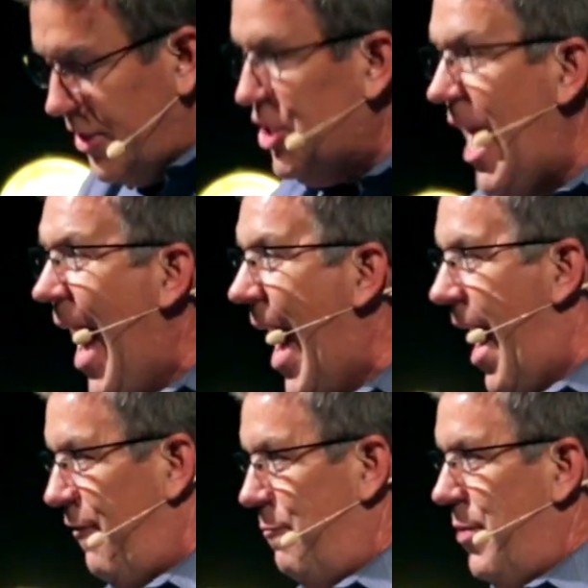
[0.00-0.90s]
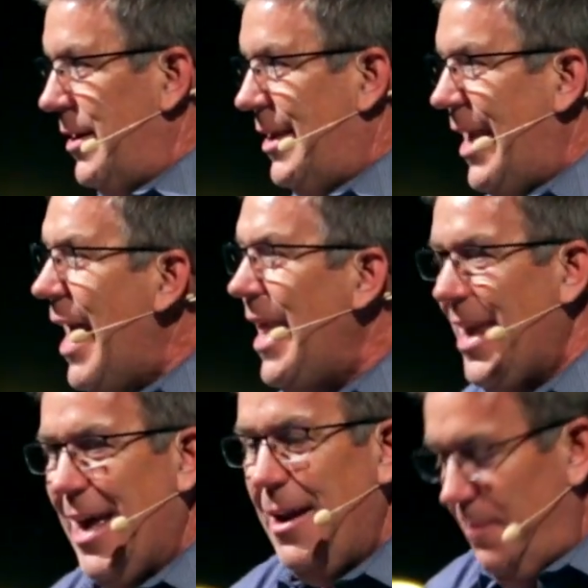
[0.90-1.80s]
the chaff. But
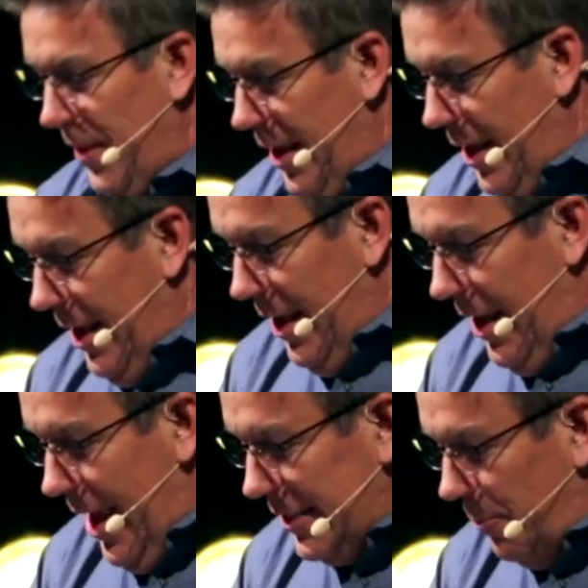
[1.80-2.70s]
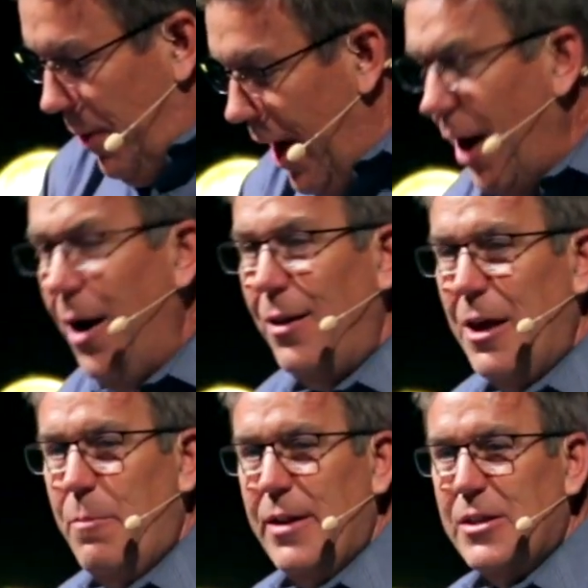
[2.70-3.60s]
Gideon has
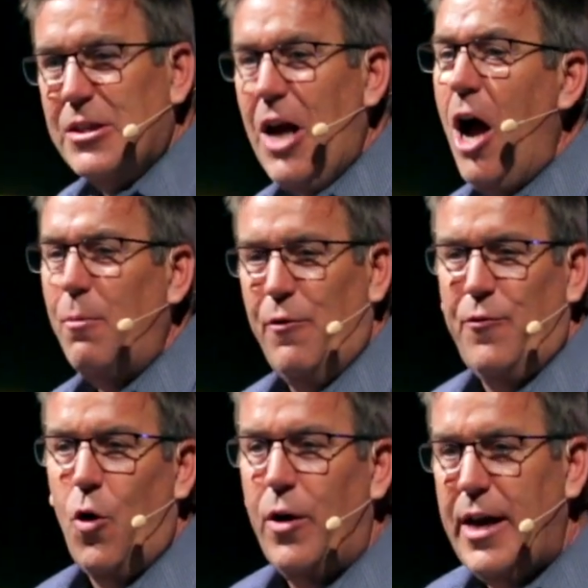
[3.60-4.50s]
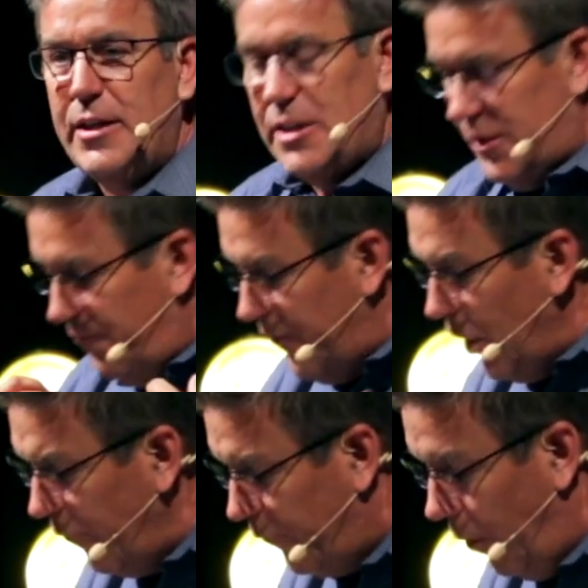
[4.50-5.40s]
apparently been stung before. He's
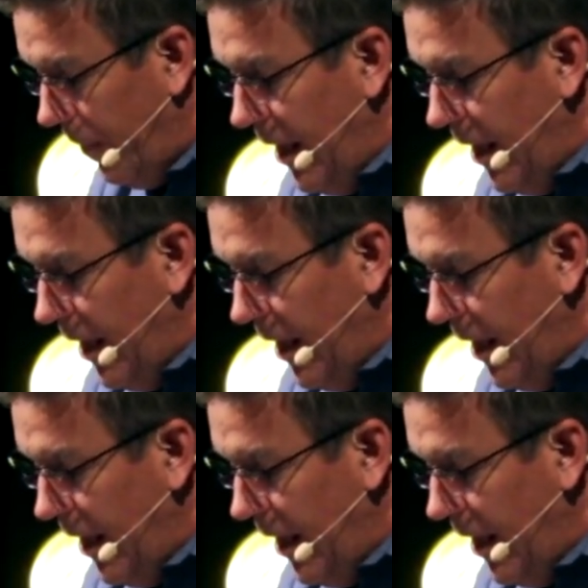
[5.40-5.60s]
fearful,